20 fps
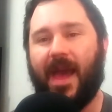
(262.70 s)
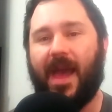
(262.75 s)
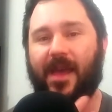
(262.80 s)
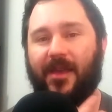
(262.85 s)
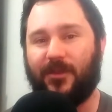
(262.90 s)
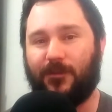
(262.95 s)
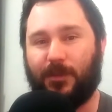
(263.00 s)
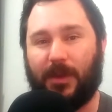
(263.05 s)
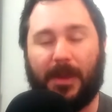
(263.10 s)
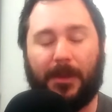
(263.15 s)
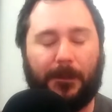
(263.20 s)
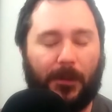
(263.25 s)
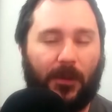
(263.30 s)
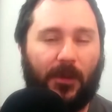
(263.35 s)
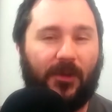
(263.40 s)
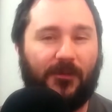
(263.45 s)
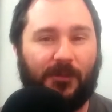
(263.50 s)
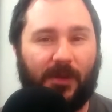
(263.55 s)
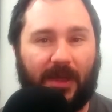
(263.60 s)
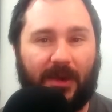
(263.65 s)
as
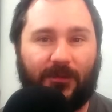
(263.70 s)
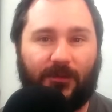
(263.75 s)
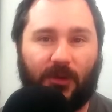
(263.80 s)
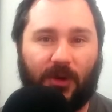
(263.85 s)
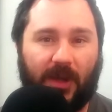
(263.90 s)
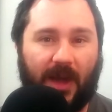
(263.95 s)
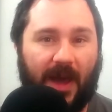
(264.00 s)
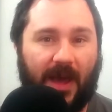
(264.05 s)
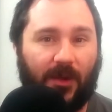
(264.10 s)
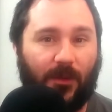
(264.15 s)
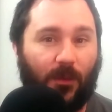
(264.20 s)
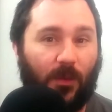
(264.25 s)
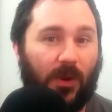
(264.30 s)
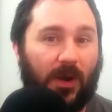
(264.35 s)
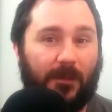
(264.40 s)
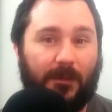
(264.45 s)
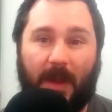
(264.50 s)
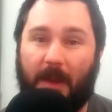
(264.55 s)
people have been for God of War.